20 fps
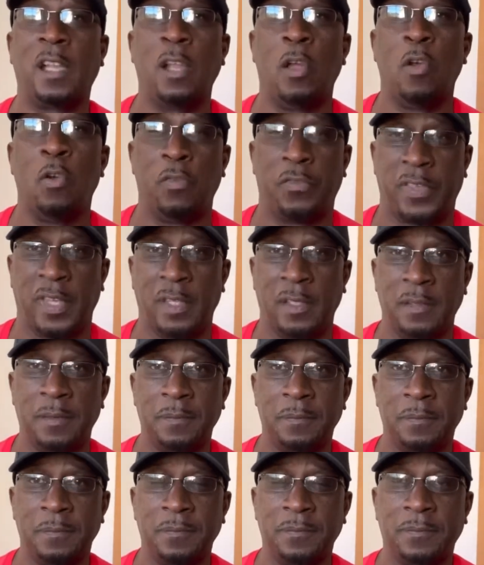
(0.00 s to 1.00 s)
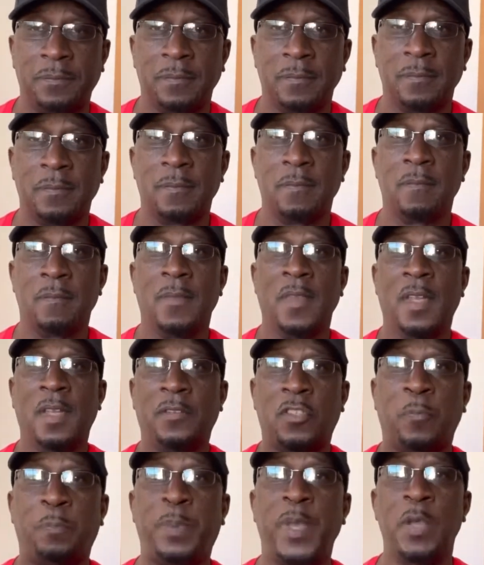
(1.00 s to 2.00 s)
clothing
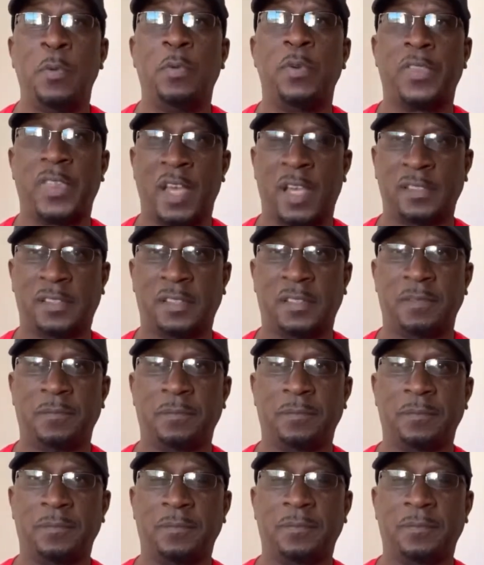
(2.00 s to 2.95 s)
to be with us,